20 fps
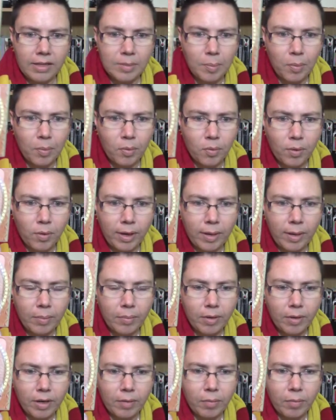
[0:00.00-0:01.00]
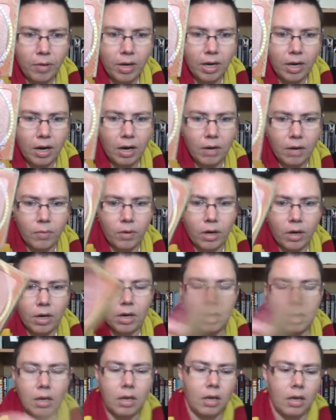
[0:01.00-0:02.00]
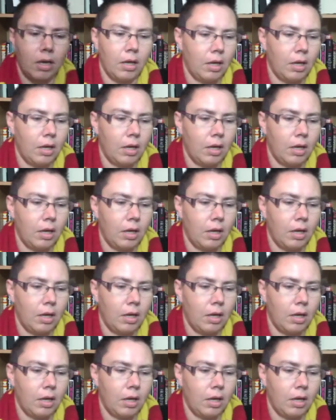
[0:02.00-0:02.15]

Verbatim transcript: That's pretty, pretty, pretty artwork.